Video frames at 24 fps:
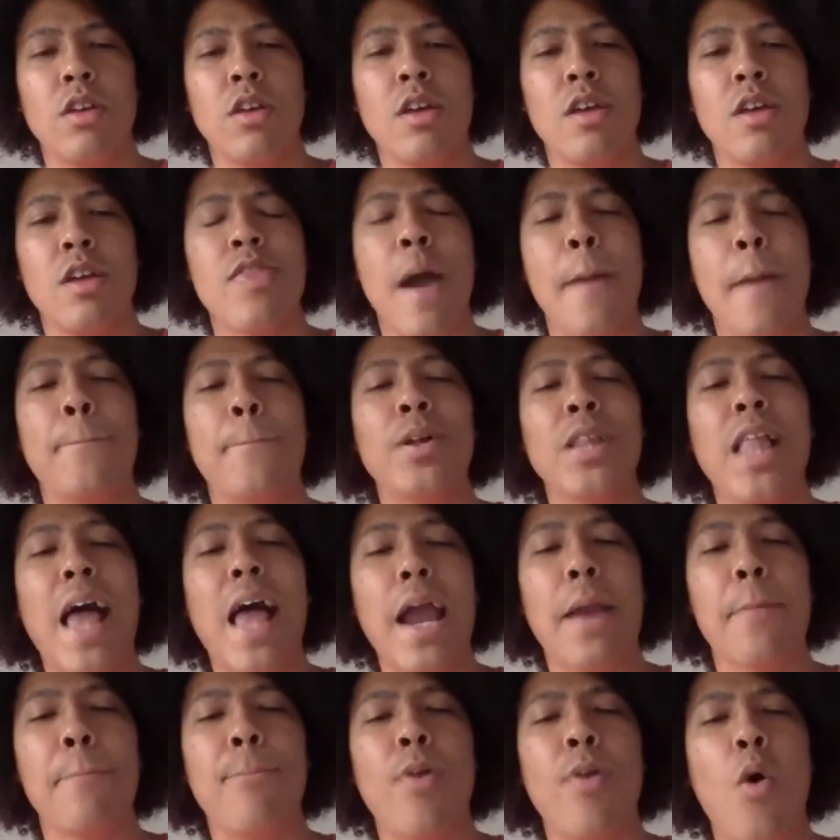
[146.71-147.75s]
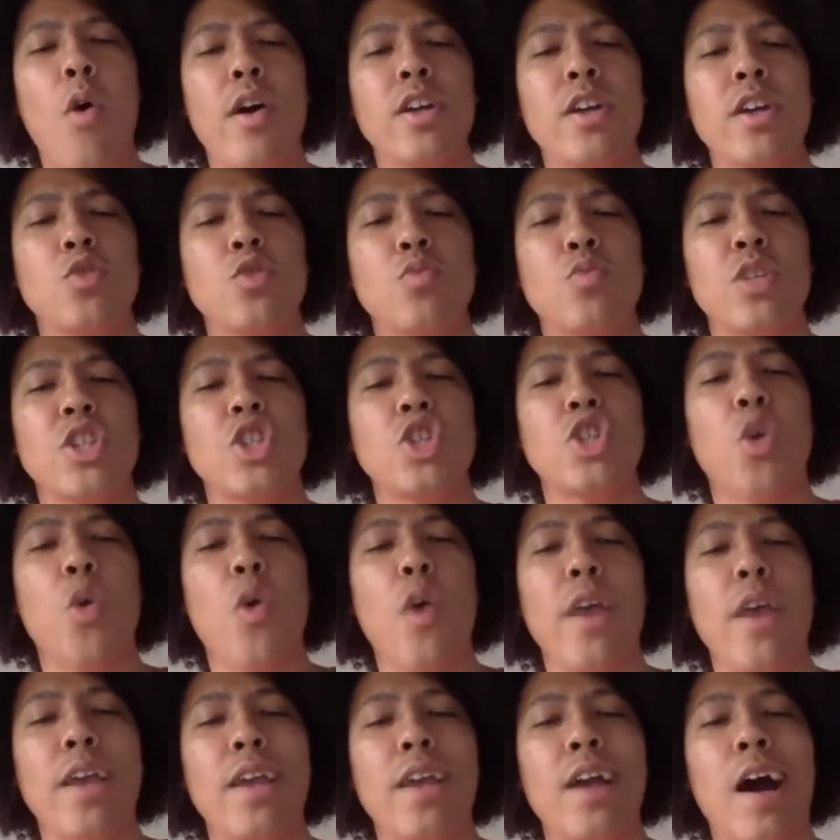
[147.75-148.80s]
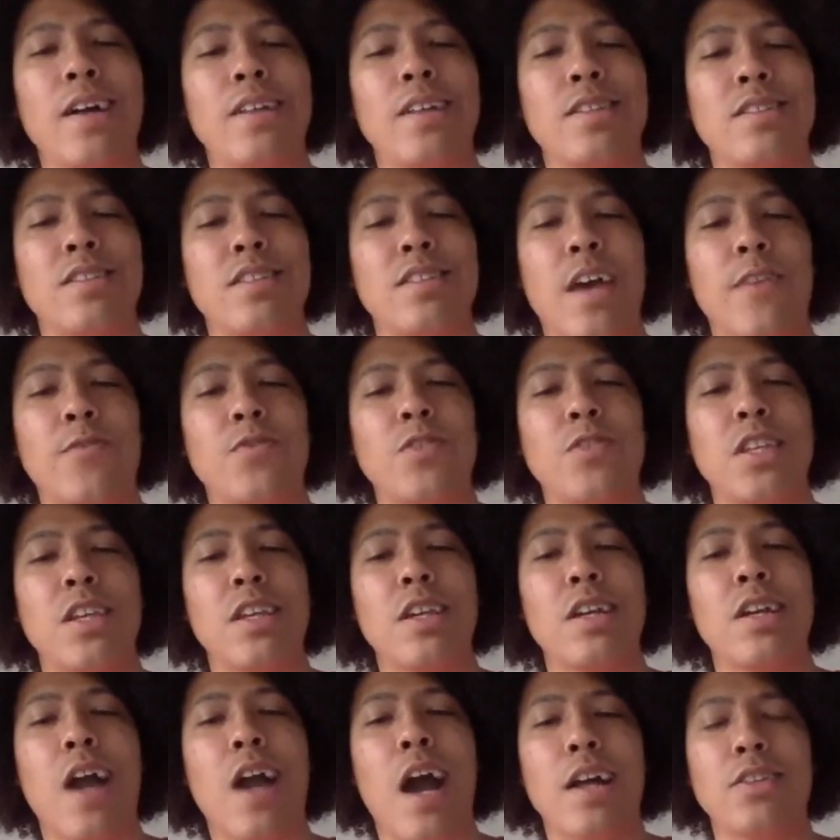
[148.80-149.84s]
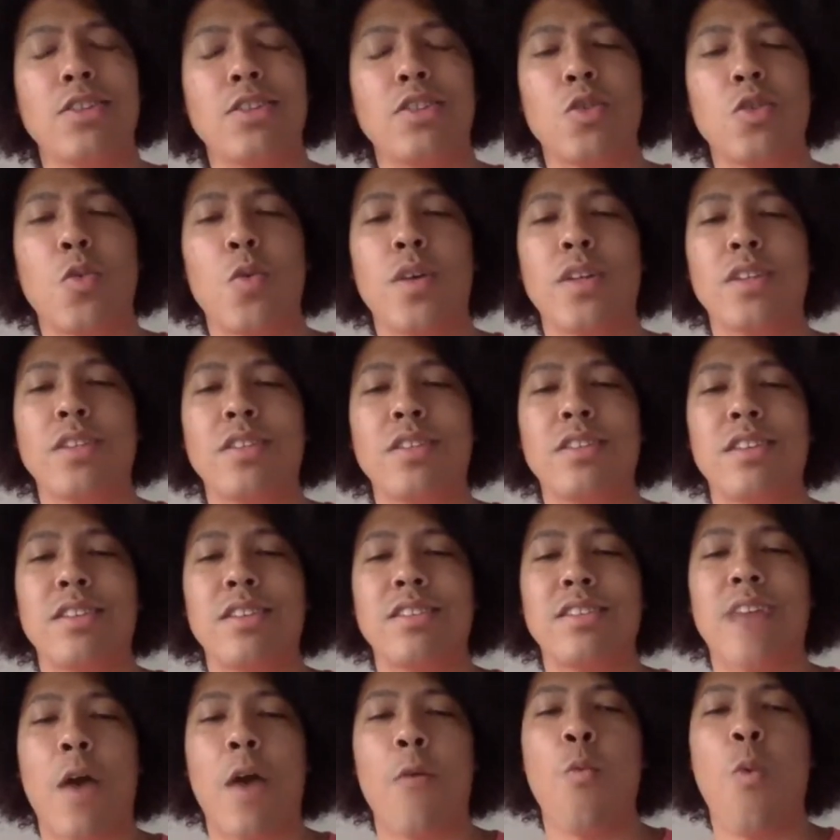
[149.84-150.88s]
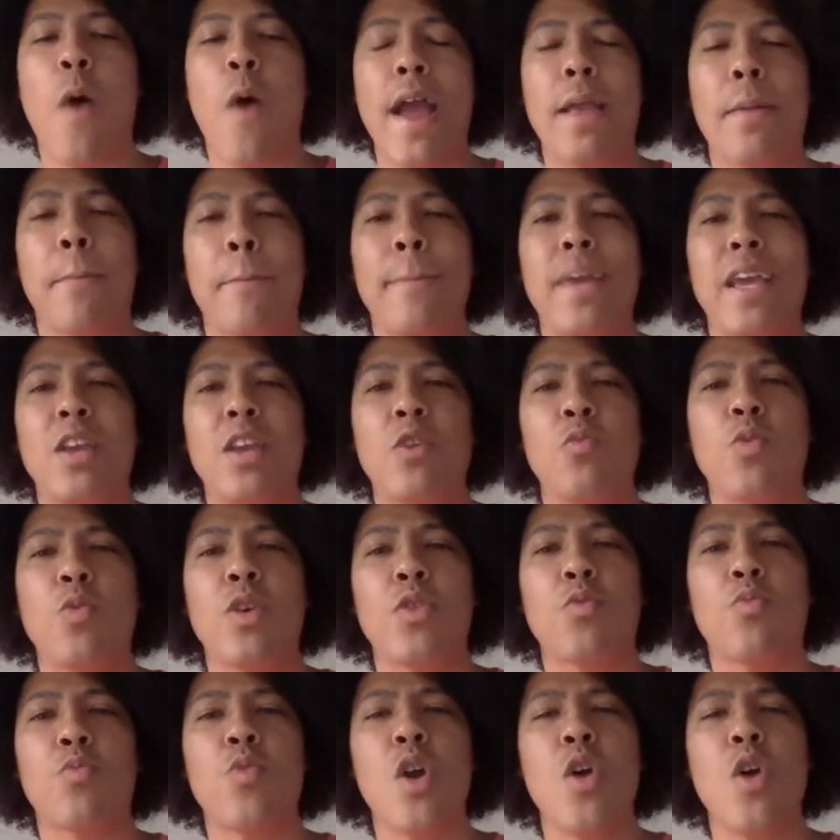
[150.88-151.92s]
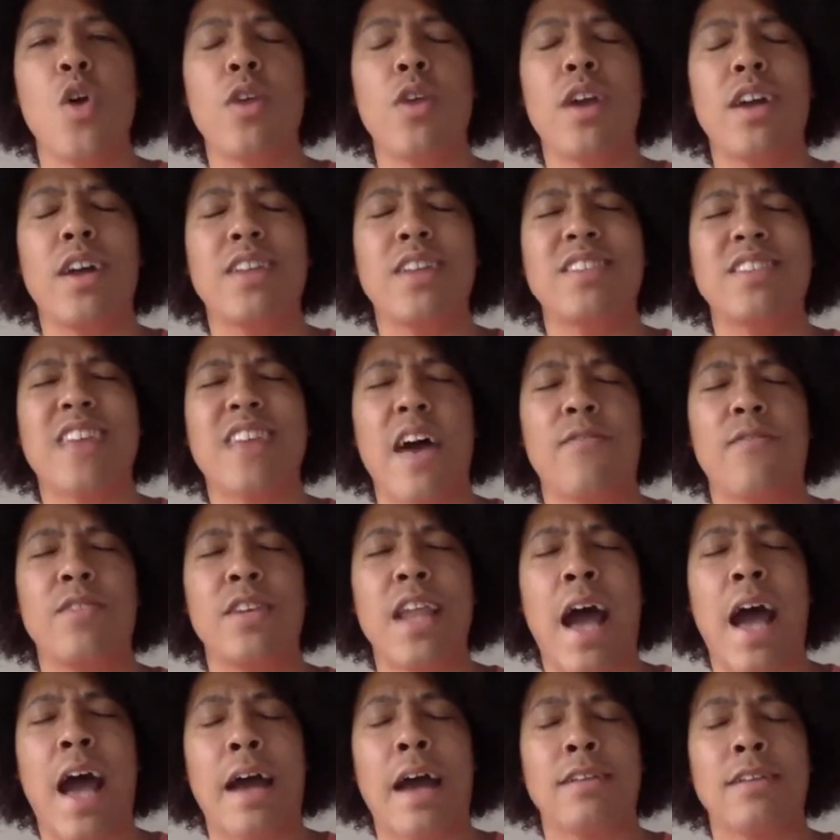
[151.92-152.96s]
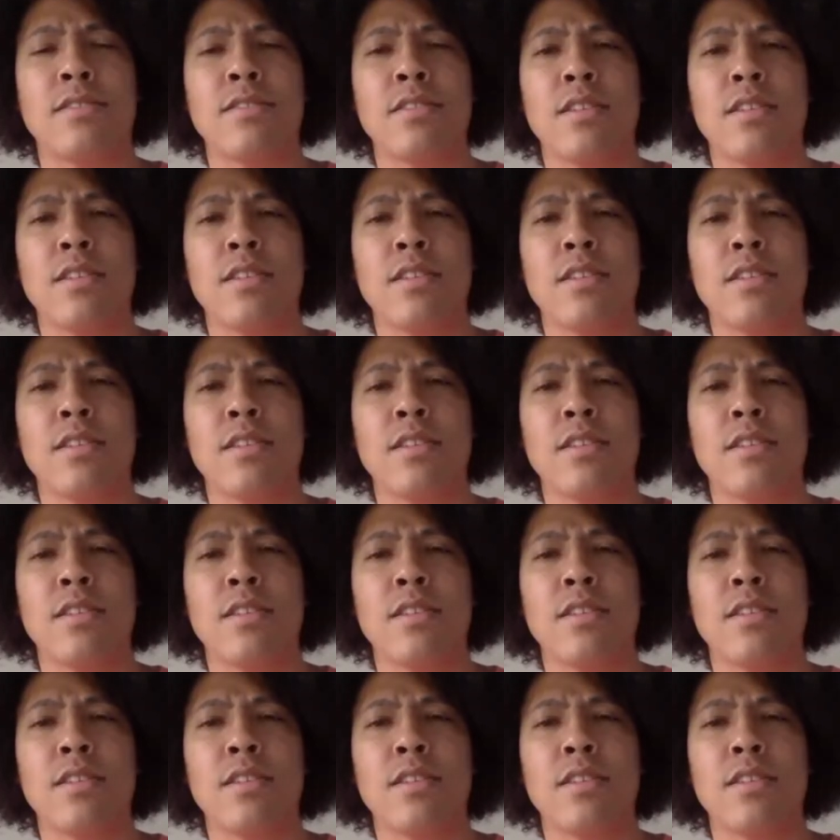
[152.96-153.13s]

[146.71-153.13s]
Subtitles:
that Black boys with toy guns have seen consequences that white men with real guns have not.